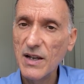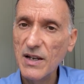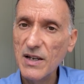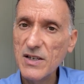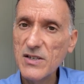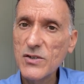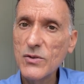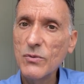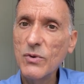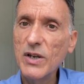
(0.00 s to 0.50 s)

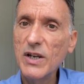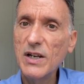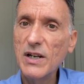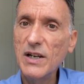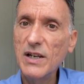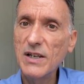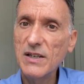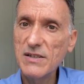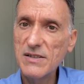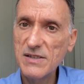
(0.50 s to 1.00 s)
Let's
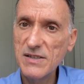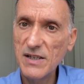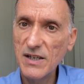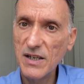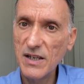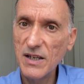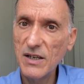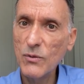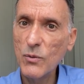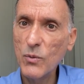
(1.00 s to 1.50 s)
quickly
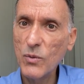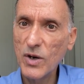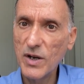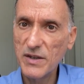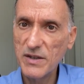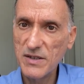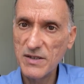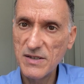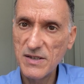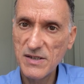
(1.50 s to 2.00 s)
see
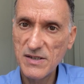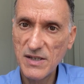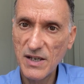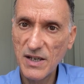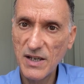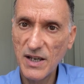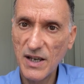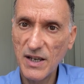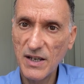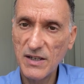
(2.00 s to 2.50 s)
why this is the
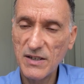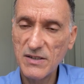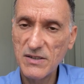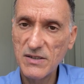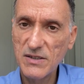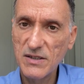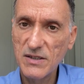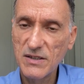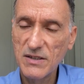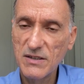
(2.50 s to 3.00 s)

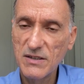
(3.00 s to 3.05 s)
case.